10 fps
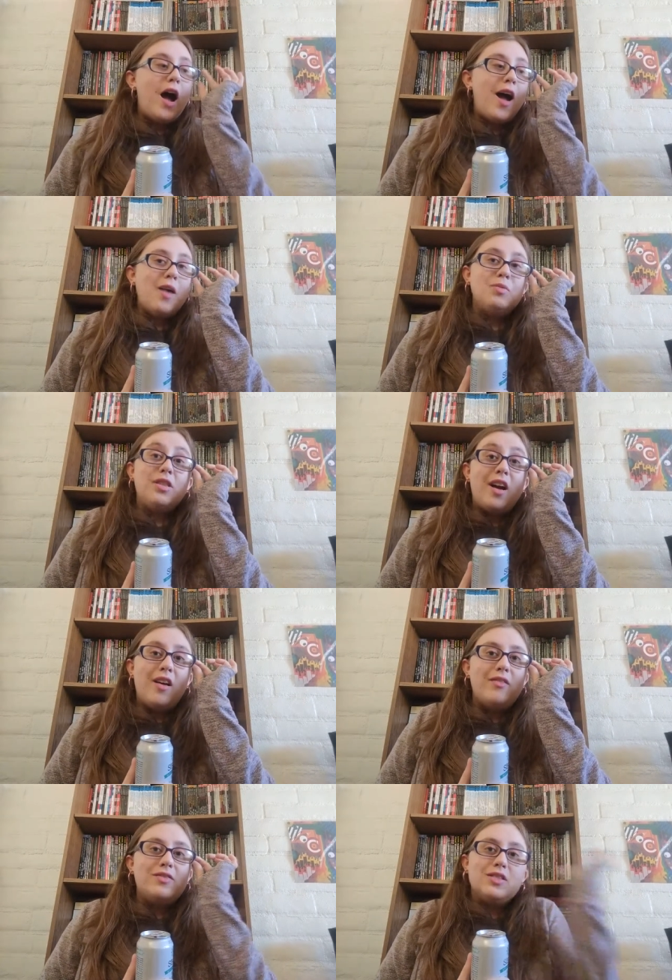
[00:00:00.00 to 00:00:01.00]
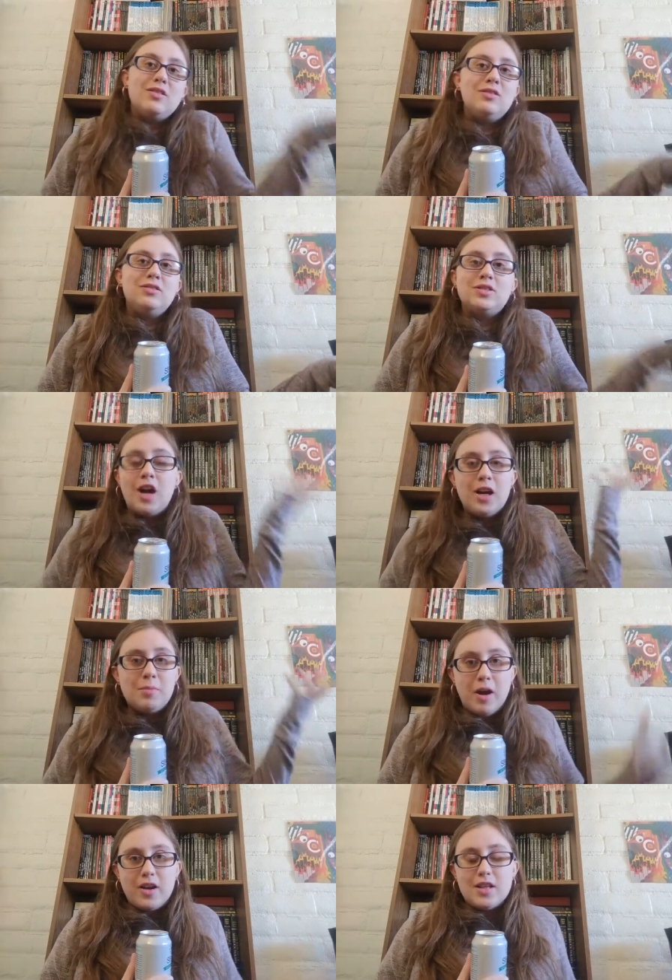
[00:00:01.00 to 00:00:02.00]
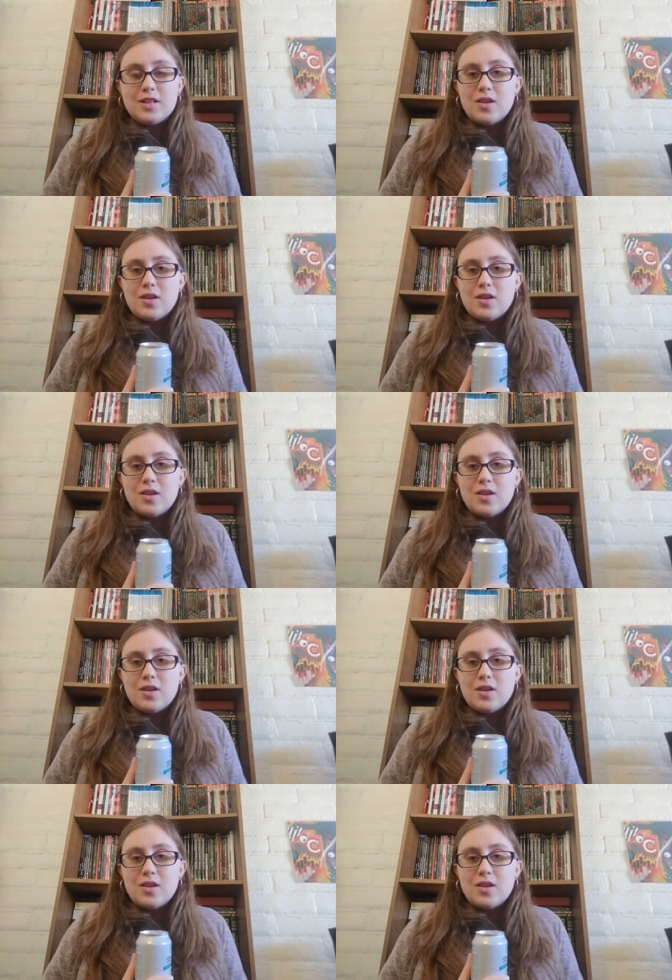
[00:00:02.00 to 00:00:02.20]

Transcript: I would love to talk about it.